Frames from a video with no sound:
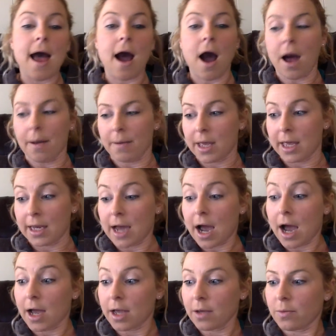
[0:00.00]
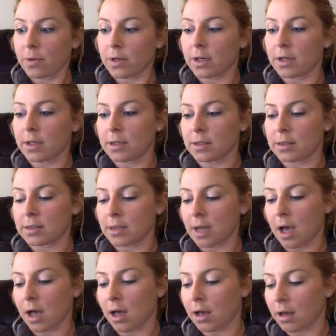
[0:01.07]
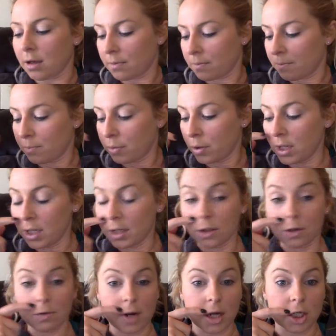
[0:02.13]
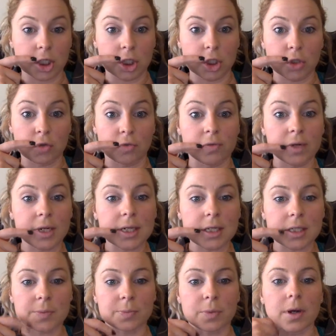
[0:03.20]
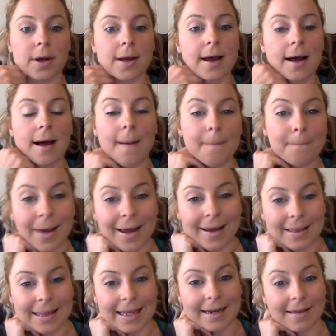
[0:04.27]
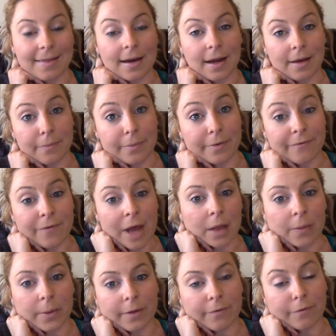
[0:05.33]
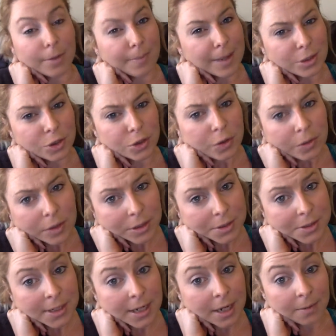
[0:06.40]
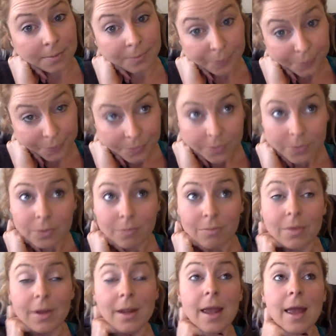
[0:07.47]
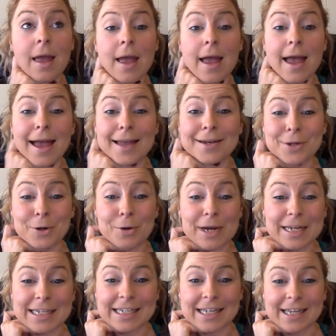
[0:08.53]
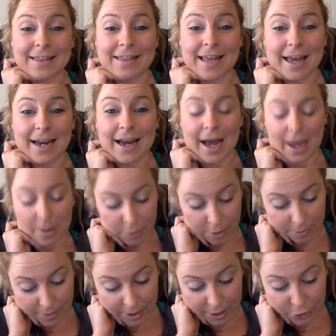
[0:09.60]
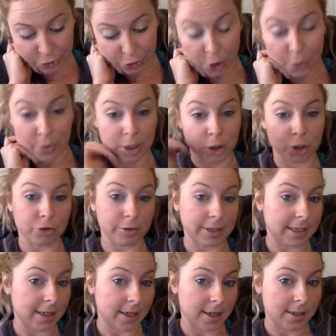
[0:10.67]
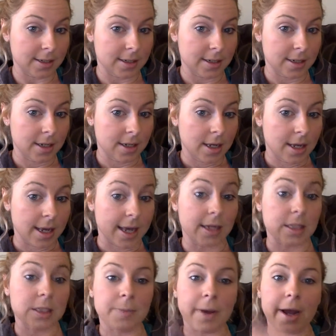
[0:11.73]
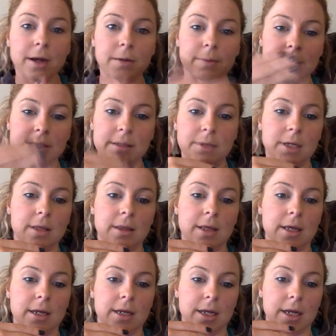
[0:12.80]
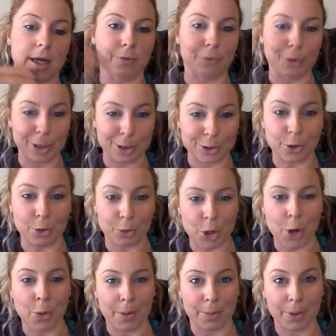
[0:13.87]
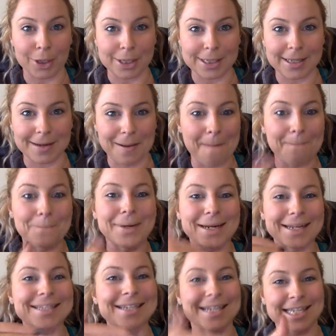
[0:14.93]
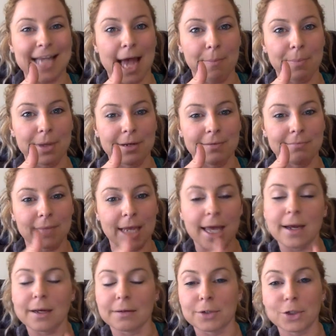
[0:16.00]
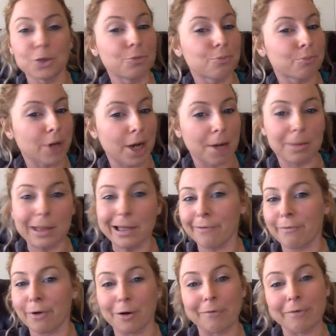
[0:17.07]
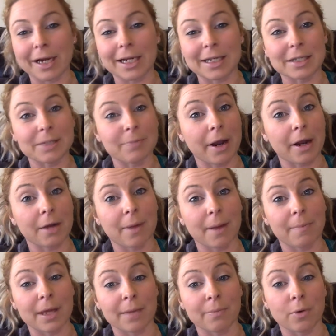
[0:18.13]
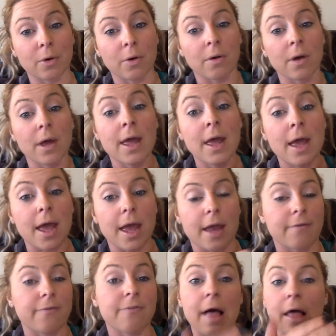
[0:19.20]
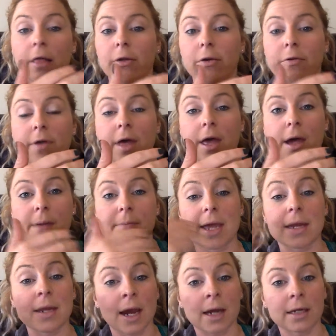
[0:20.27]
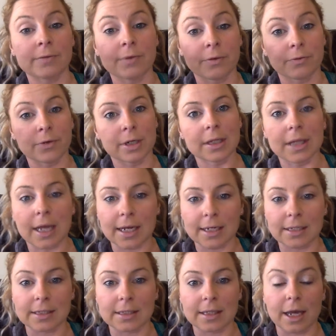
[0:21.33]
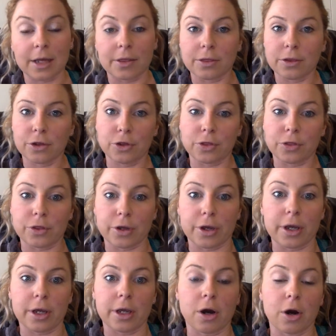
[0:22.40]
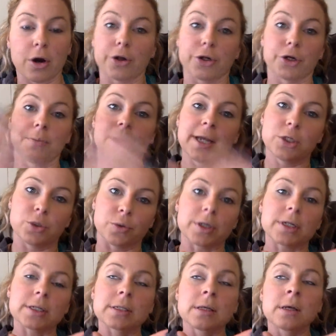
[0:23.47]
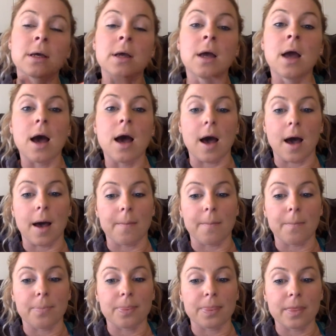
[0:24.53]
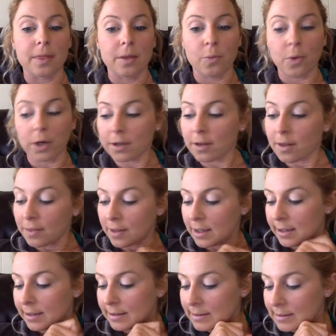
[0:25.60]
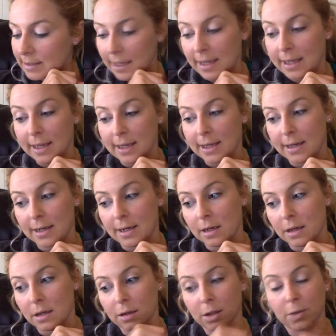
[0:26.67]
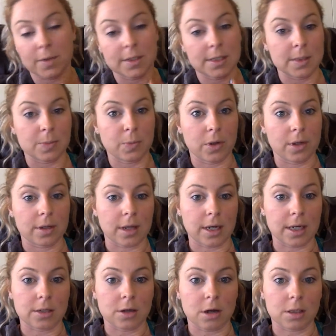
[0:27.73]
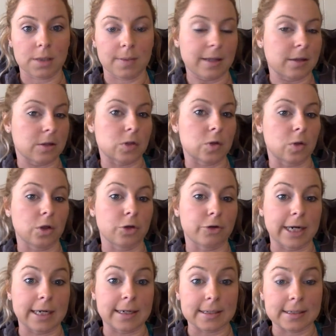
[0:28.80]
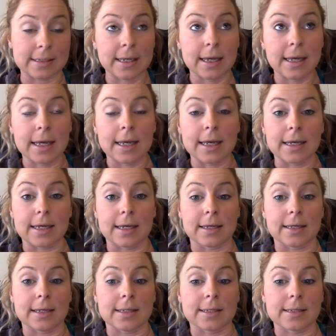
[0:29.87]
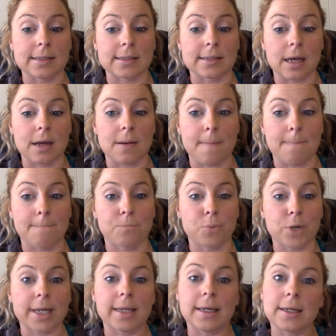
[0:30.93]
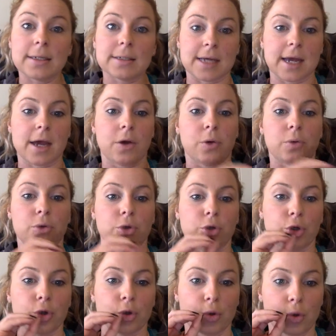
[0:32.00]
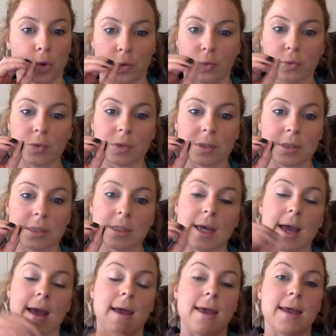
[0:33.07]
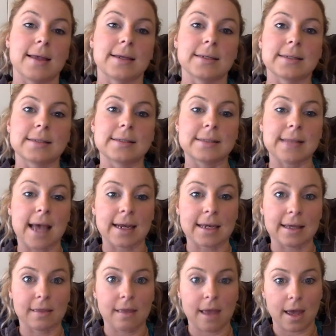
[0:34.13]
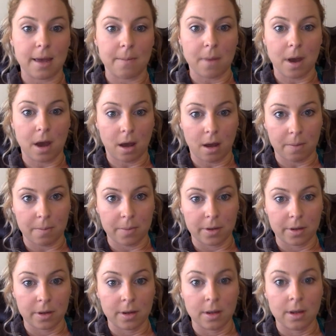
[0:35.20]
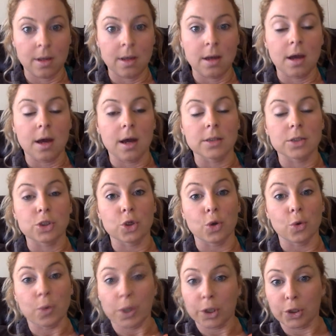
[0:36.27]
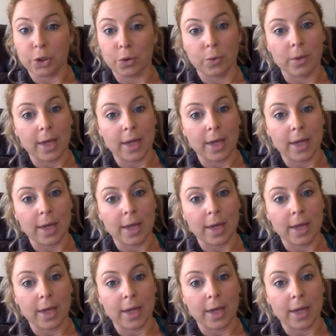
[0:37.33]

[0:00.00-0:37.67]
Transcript: Uh, and I was uh, put in the direction to read his book um, by a lady that I've been following for about two years now. Had no idea that I would be so intrigued and inspired by somebody that I really don't know in person, but it does happen. And you probably have already inspired by people and follow them and not even realize that they are your mentors. Um, one of the things in Lewis's book that he talks about in School of Greatness is breaking down your goals and setting them up so where you